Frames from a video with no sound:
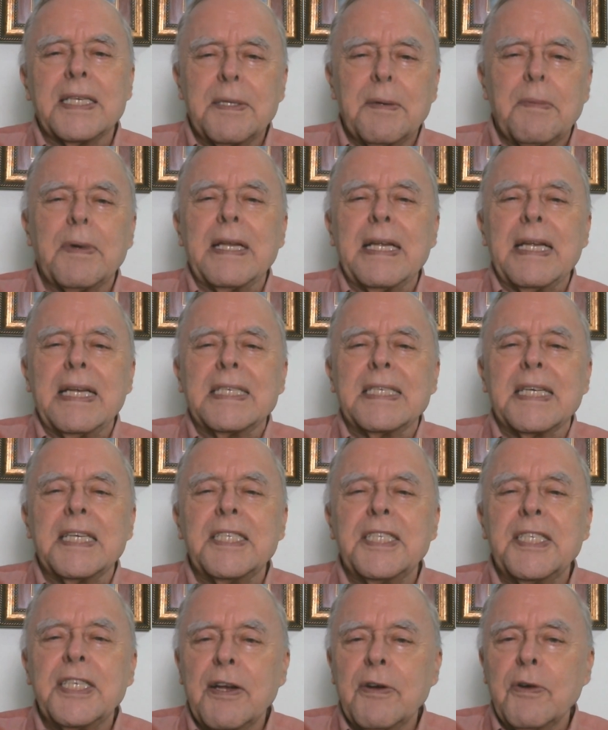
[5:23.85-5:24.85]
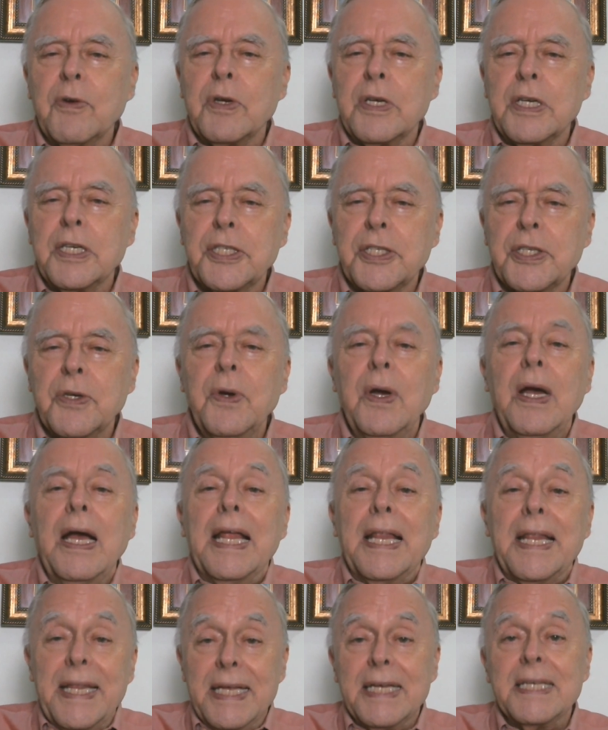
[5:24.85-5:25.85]
So, but it's a general issue.
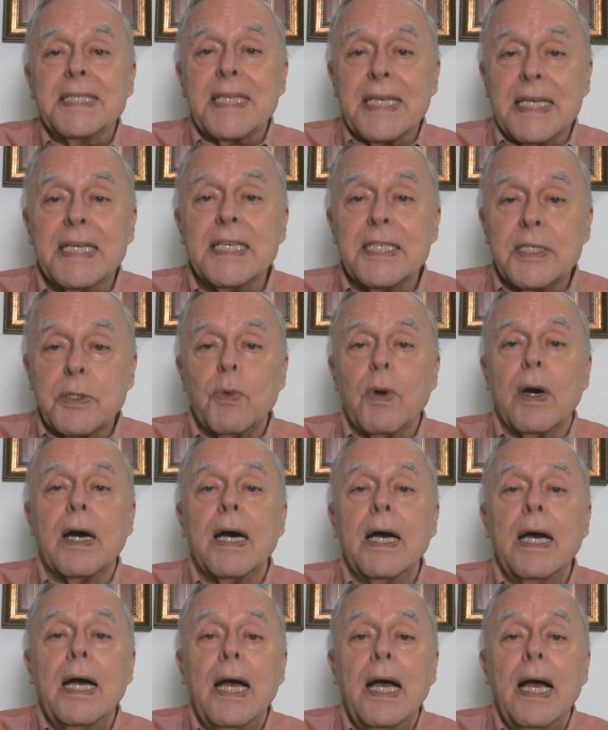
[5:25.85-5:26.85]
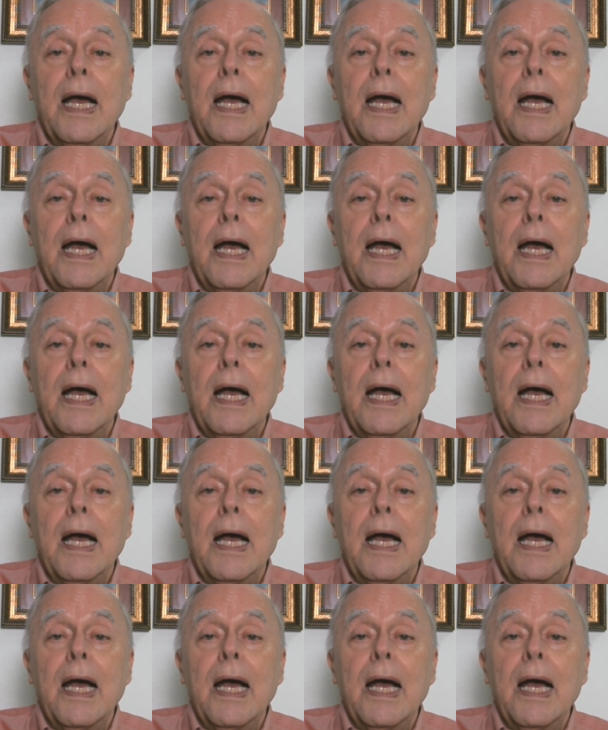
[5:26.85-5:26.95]
This is what